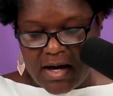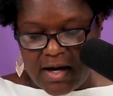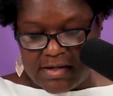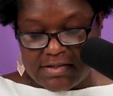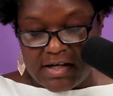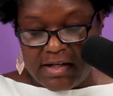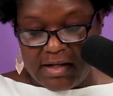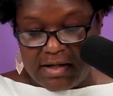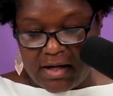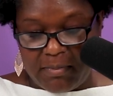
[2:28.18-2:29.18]
Uh,
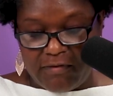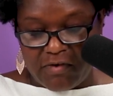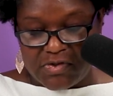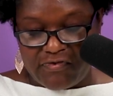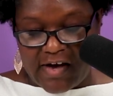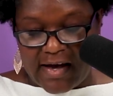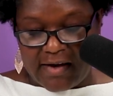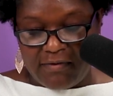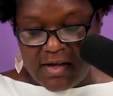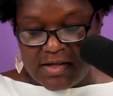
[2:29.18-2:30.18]
suddenly, I'm in verse
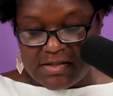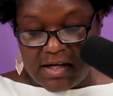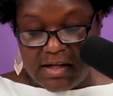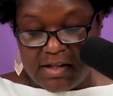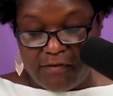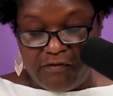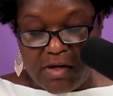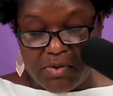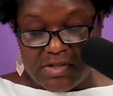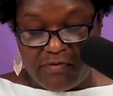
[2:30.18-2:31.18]
five, suddenly the
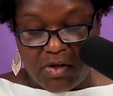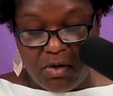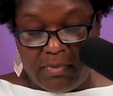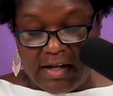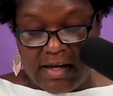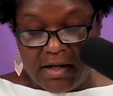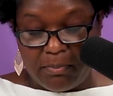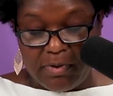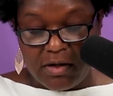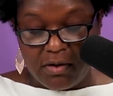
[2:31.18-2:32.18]
fingers of a human hand
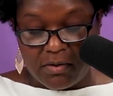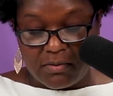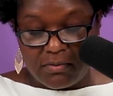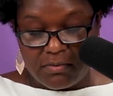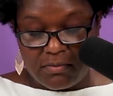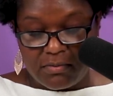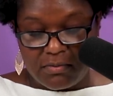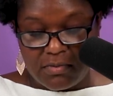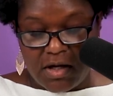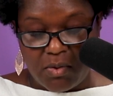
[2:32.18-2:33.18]
appeared
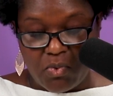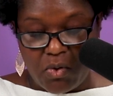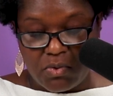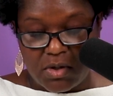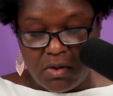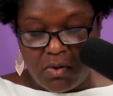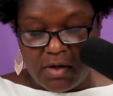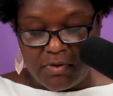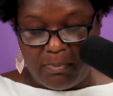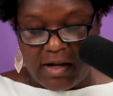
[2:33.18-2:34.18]
and wrote
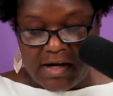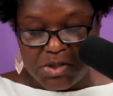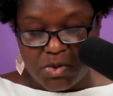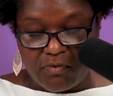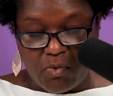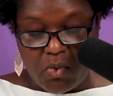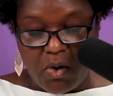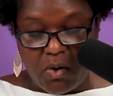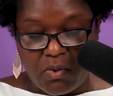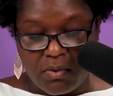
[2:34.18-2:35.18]
on the plaster of the
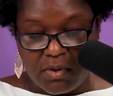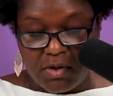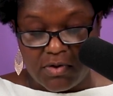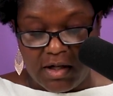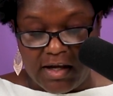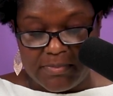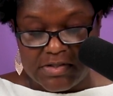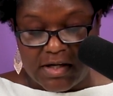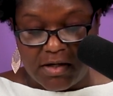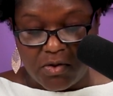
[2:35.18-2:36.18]
wall near the
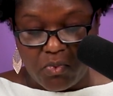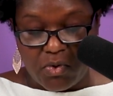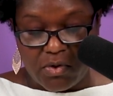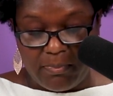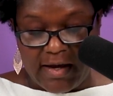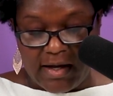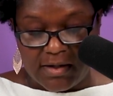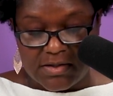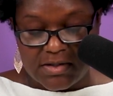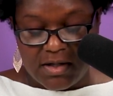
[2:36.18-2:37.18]
lampstand in the royal
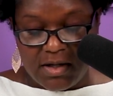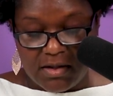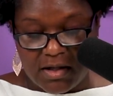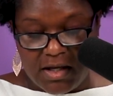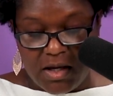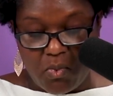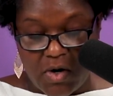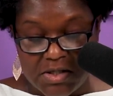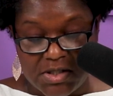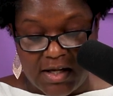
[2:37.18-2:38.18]
palace. The king
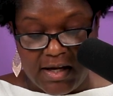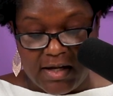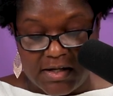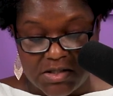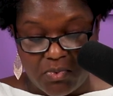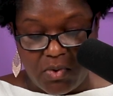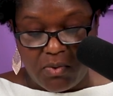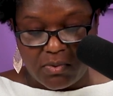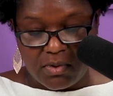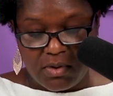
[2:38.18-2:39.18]
watched the hand as it
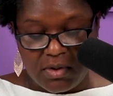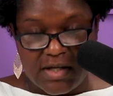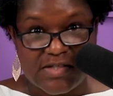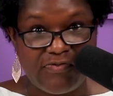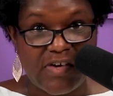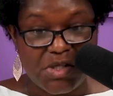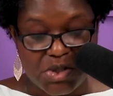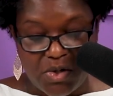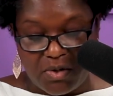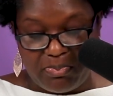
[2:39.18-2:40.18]
wrote. His face
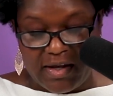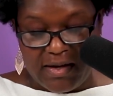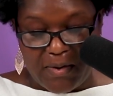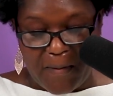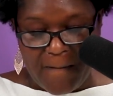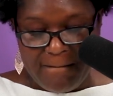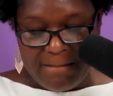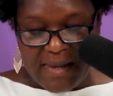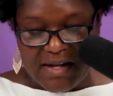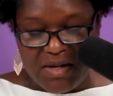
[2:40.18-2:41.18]
turned pale,
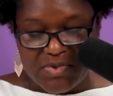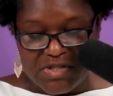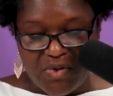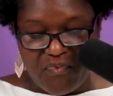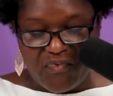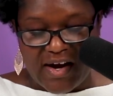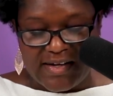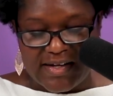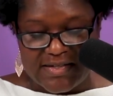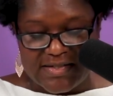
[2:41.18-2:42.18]
and he was so
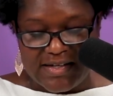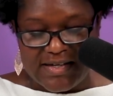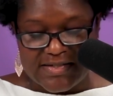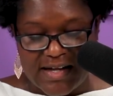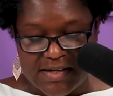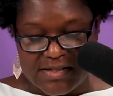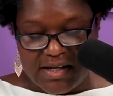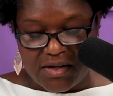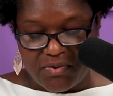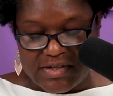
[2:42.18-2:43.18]
frightened that his knees knocked
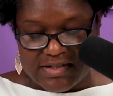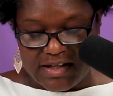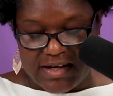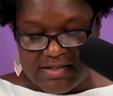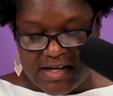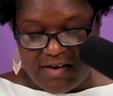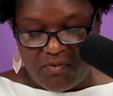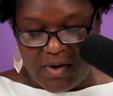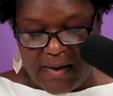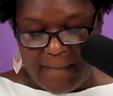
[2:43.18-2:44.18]
together and his legs gave
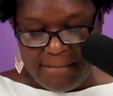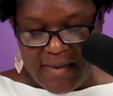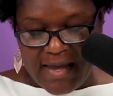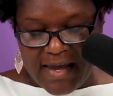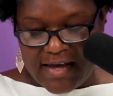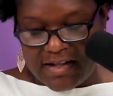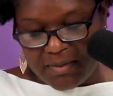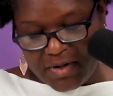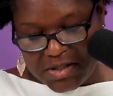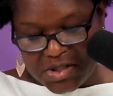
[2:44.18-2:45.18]
way. And then
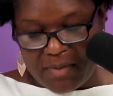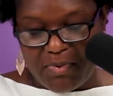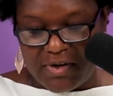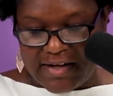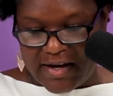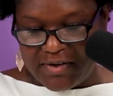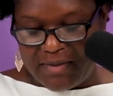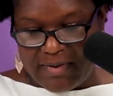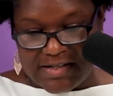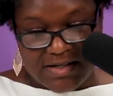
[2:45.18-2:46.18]
I'm going to jump on down. He
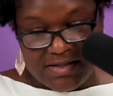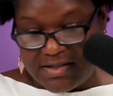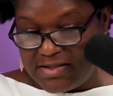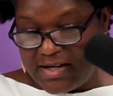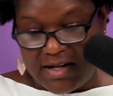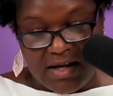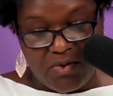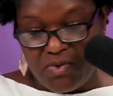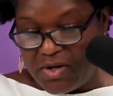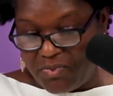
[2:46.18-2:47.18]
basically just said, hey,
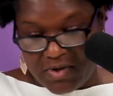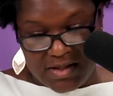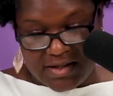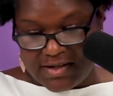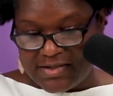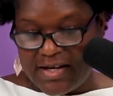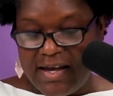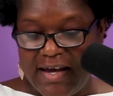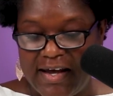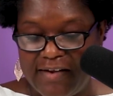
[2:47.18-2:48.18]
who can read this?
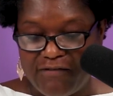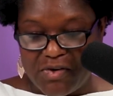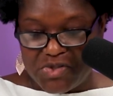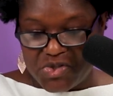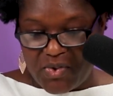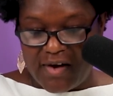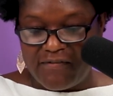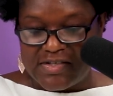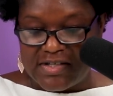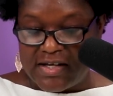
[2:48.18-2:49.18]
And in verse
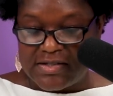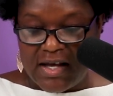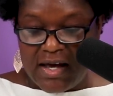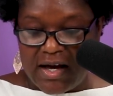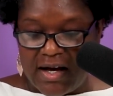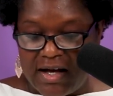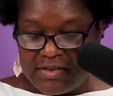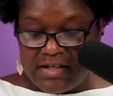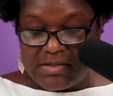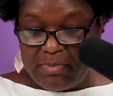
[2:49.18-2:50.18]
twelve, it says, uh,
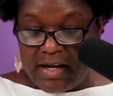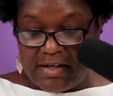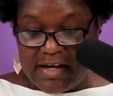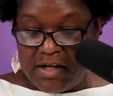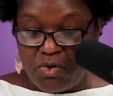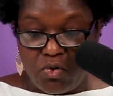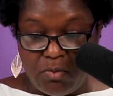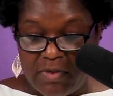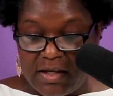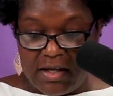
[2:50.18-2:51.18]
this man Daniel,
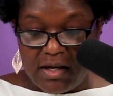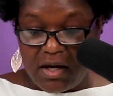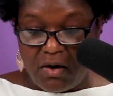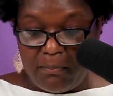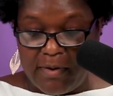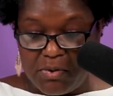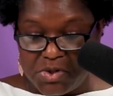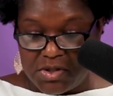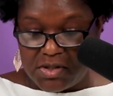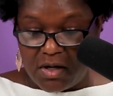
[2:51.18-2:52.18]
whom the king called
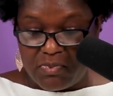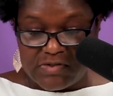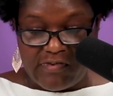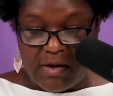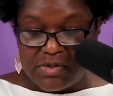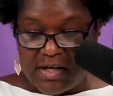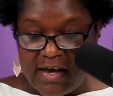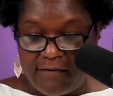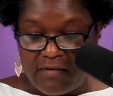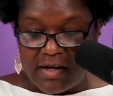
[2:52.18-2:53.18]
Belshazzar, was found to
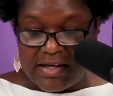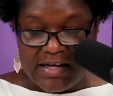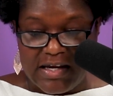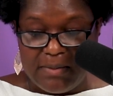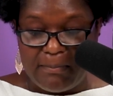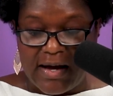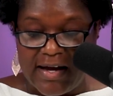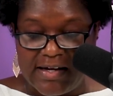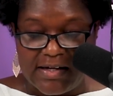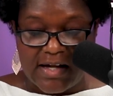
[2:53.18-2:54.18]
have a keen
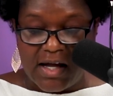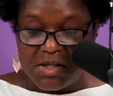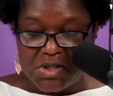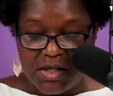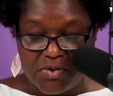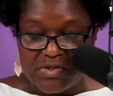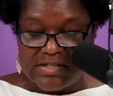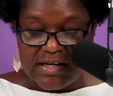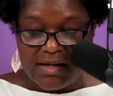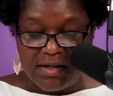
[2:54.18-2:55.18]
mind and knowledge and
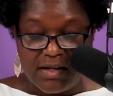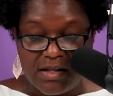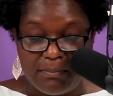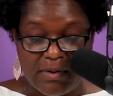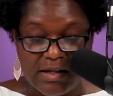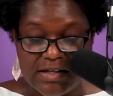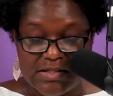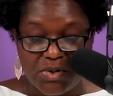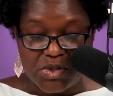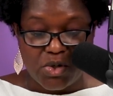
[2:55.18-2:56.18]
understanding and the ability
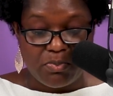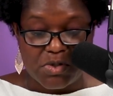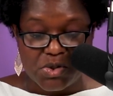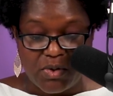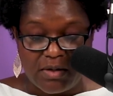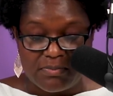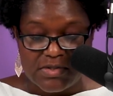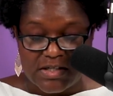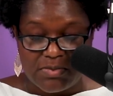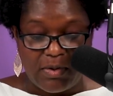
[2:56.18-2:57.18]
to interpret
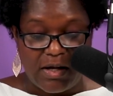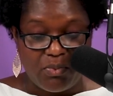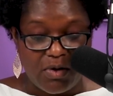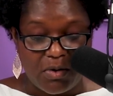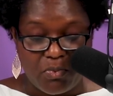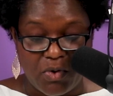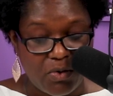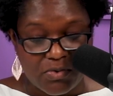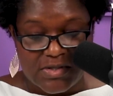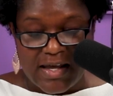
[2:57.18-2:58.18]
dreams, explain rid
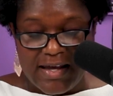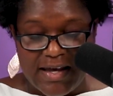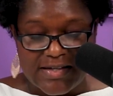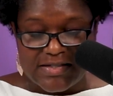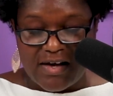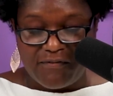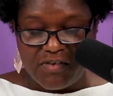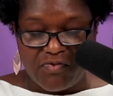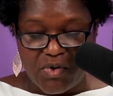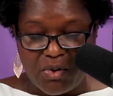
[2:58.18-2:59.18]
riddles, and solve
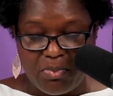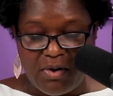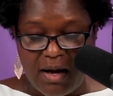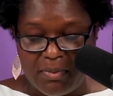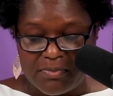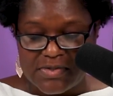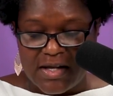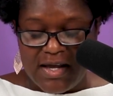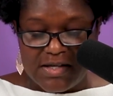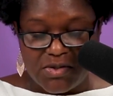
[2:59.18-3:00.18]
difficult problems.
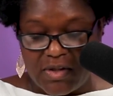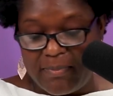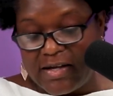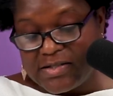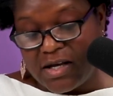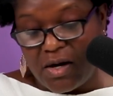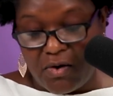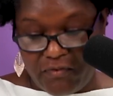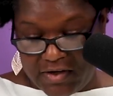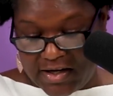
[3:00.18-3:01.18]
So they basically
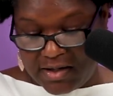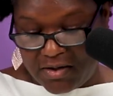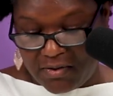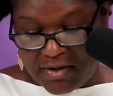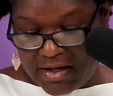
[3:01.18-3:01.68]
called for Daniel.